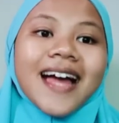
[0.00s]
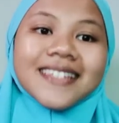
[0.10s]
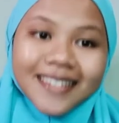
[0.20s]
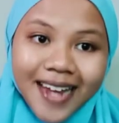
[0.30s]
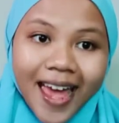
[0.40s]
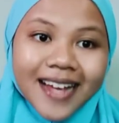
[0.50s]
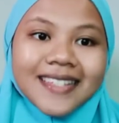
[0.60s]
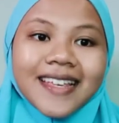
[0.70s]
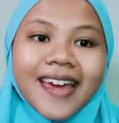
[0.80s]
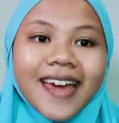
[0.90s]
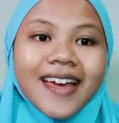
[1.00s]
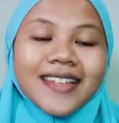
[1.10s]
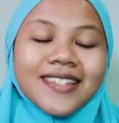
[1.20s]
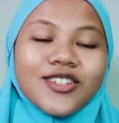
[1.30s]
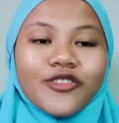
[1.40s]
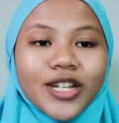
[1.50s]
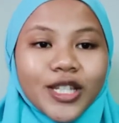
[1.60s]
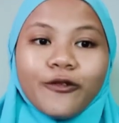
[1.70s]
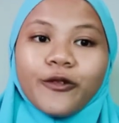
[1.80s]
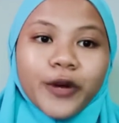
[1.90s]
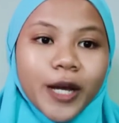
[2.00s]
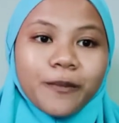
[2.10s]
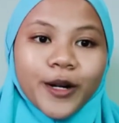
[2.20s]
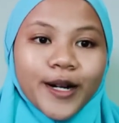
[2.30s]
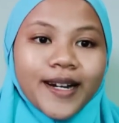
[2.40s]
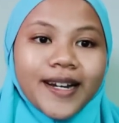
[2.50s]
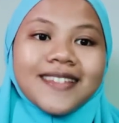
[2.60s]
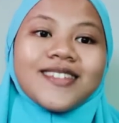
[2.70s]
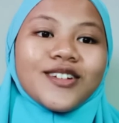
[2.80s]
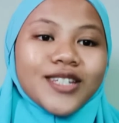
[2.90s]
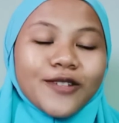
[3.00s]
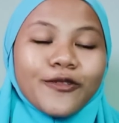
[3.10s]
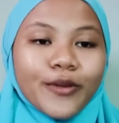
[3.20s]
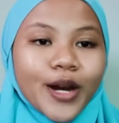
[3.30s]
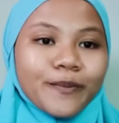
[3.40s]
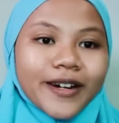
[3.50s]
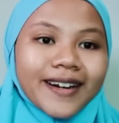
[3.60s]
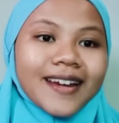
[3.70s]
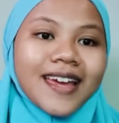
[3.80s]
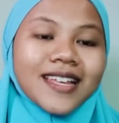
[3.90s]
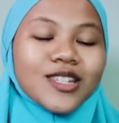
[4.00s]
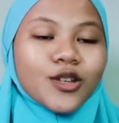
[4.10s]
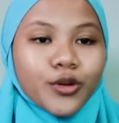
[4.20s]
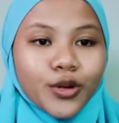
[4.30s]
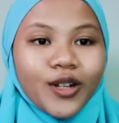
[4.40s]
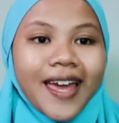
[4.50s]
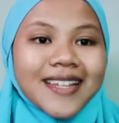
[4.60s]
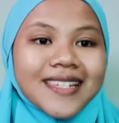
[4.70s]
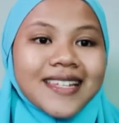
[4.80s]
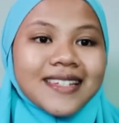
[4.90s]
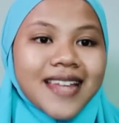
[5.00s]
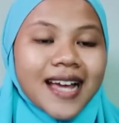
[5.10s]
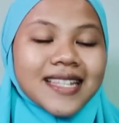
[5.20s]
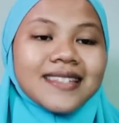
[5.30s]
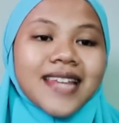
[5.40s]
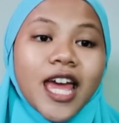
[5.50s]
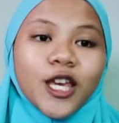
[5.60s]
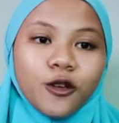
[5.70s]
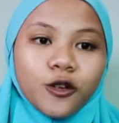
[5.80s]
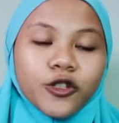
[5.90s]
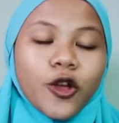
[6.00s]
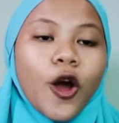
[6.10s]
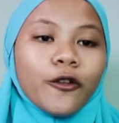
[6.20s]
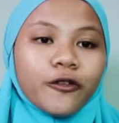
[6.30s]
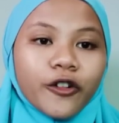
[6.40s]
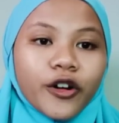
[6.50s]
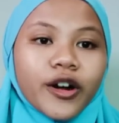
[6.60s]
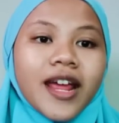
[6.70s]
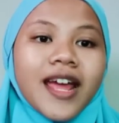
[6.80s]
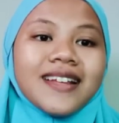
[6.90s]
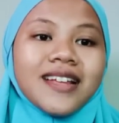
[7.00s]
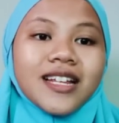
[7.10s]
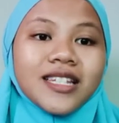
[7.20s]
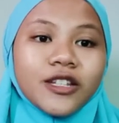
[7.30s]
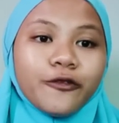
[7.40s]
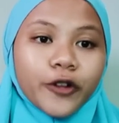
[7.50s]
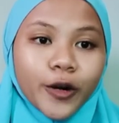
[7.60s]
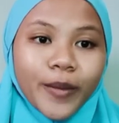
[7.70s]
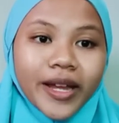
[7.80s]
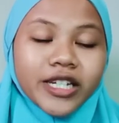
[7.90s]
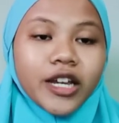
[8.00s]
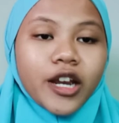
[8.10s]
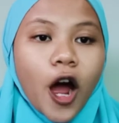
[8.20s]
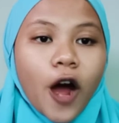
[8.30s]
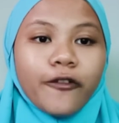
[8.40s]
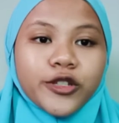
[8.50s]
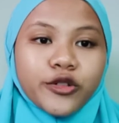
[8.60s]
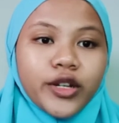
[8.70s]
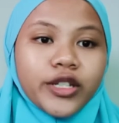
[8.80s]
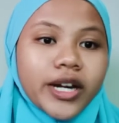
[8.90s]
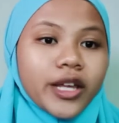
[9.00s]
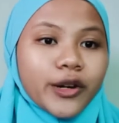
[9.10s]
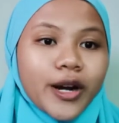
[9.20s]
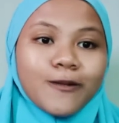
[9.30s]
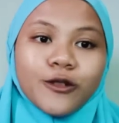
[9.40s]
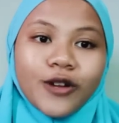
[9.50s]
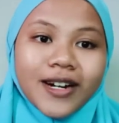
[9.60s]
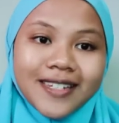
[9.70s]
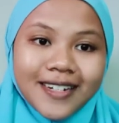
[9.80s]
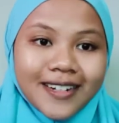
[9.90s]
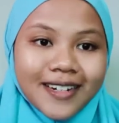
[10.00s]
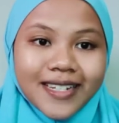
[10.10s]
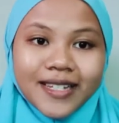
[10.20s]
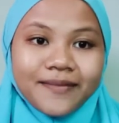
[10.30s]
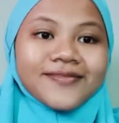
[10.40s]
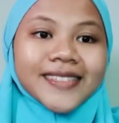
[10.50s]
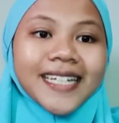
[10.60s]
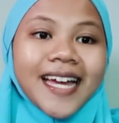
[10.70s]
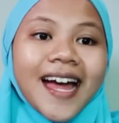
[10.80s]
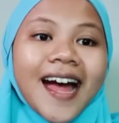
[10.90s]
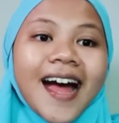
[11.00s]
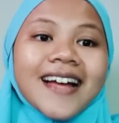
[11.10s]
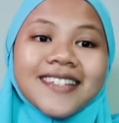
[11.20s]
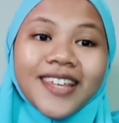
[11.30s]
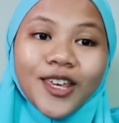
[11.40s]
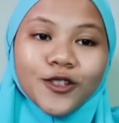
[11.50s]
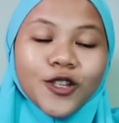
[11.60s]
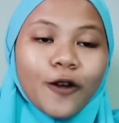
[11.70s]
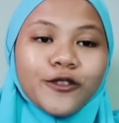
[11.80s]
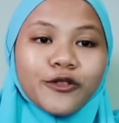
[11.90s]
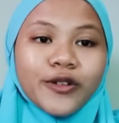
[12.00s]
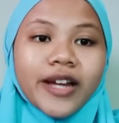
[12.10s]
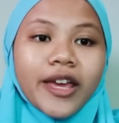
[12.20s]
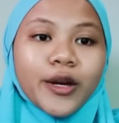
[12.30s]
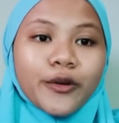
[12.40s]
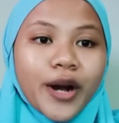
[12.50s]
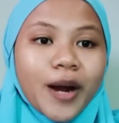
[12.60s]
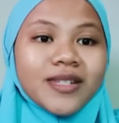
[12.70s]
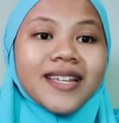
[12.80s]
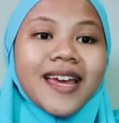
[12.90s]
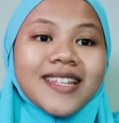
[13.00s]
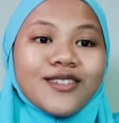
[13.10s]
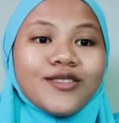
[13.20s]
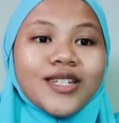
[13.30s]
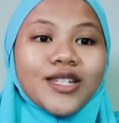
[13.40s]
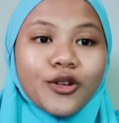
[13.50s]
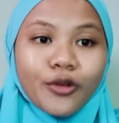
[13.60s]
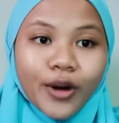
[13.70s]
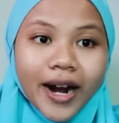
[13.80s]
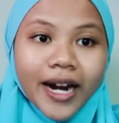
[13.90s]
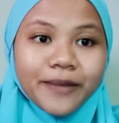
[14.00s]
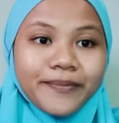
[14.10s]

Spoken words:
Next is generative grammar. Generative grammar is a rule in syntax that used for the formation of tree diagram structures. The use of tree diagrams is to describe